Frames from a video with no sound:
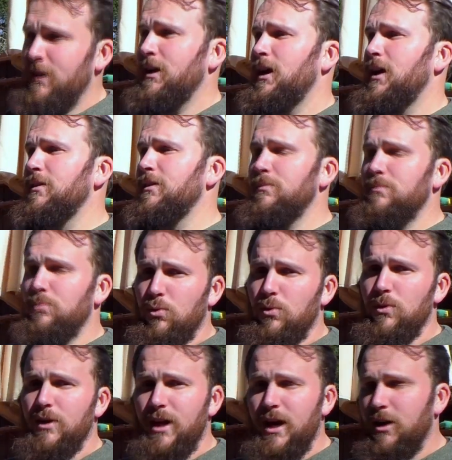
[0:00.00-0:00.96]
and then
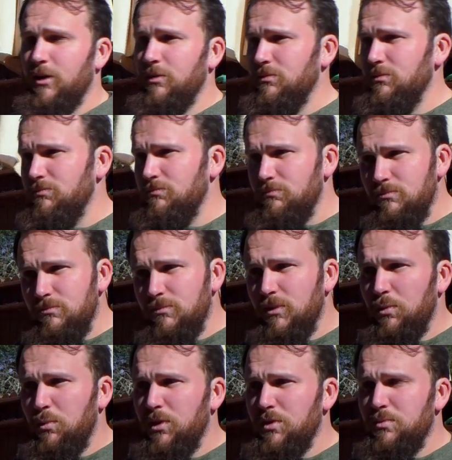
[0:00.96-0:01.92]
pour it out.
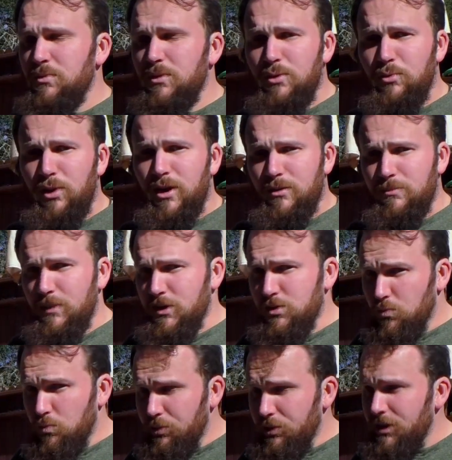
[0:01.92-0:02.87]
It works really well. It makes
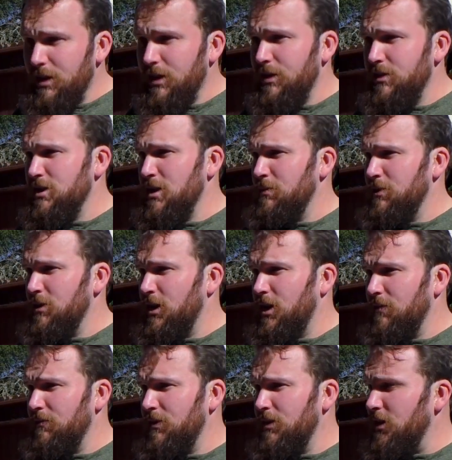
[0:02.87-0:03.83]
a really nice cup of
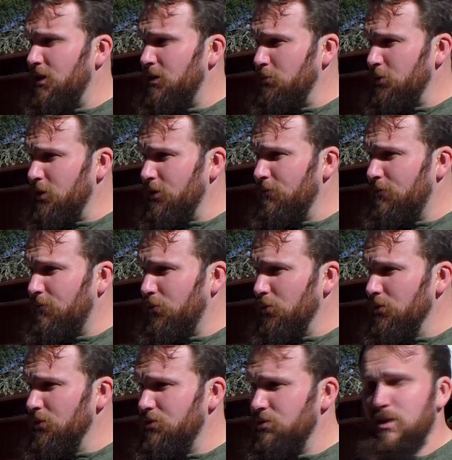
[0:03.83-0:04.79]
coffee, and I'm looking
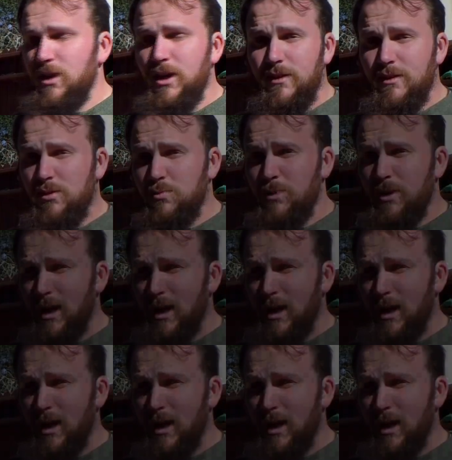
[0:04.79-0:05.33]
forward to trying this one